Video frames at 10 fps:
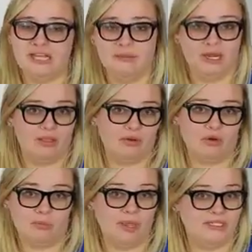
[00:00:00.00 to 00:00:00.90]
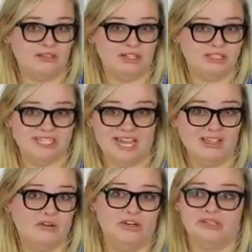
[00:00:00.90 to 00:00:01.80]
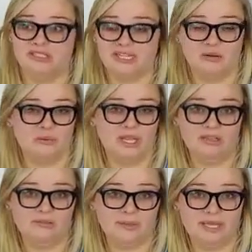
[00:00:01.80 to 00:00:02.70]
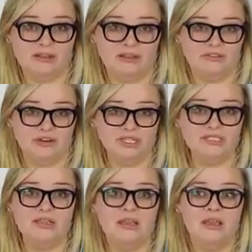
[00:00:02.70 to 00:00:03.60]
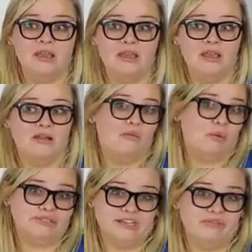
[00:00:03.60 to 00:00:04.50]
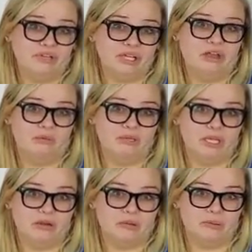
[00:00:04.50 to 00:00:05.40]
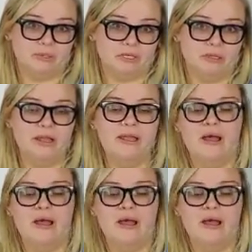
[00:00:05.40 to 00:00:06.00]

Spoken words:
slapping another coat of paint on your deck or your stairwell in the front will definitely help with that curb appeal.